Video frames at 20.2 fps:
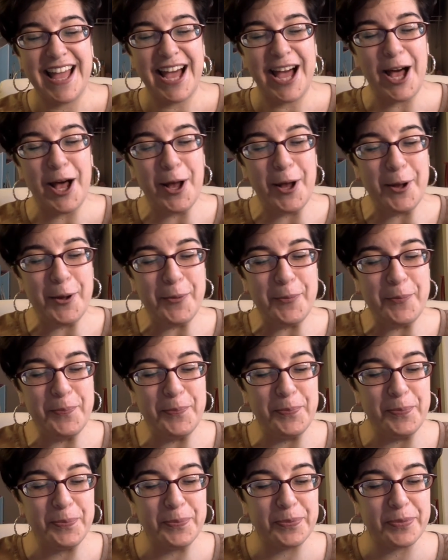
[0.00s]
And
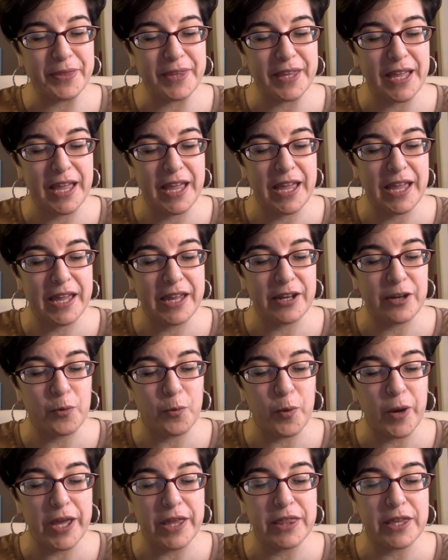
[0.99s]
the
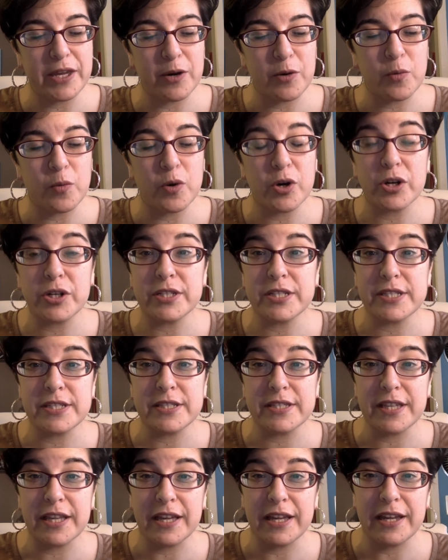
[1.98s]
way that it works is
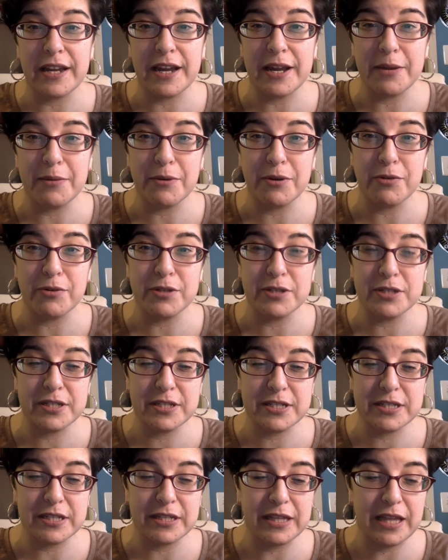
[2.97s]
that I'm going to
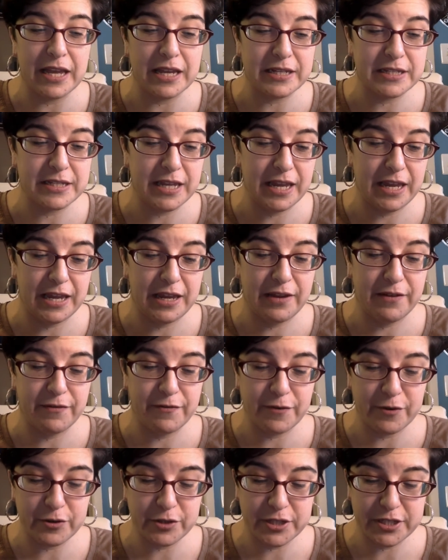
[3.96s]
select a
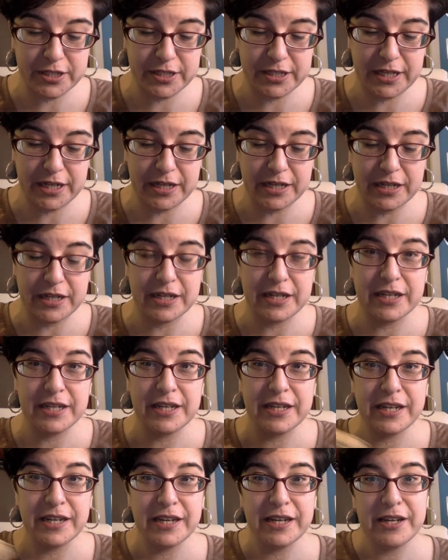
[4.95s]
first stick,
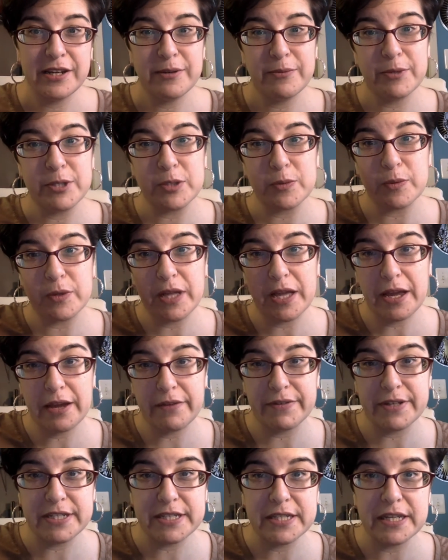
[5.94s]
which will
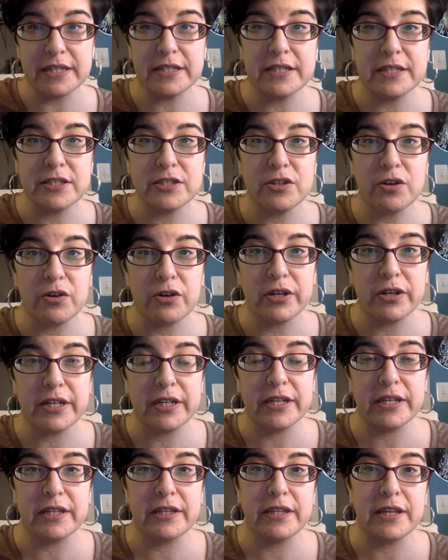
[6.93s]
have a sentence on
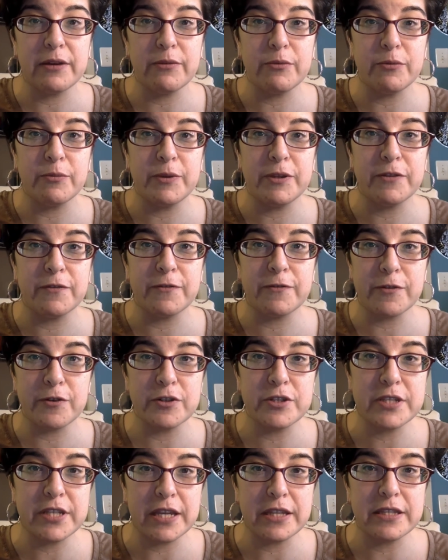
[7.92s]
it, and that will be the
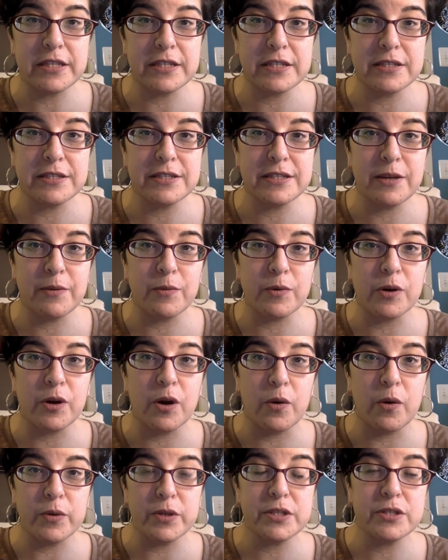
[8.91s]
first sentence that we're
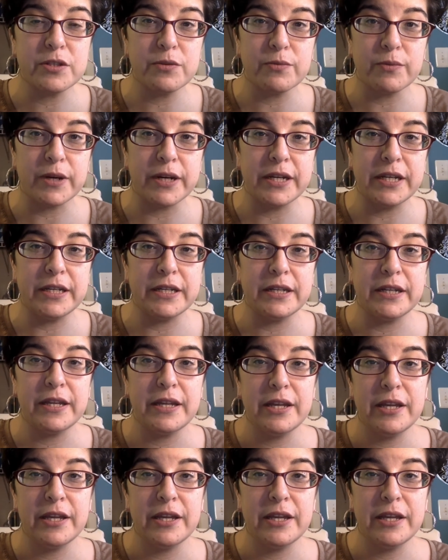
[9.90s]
going to write.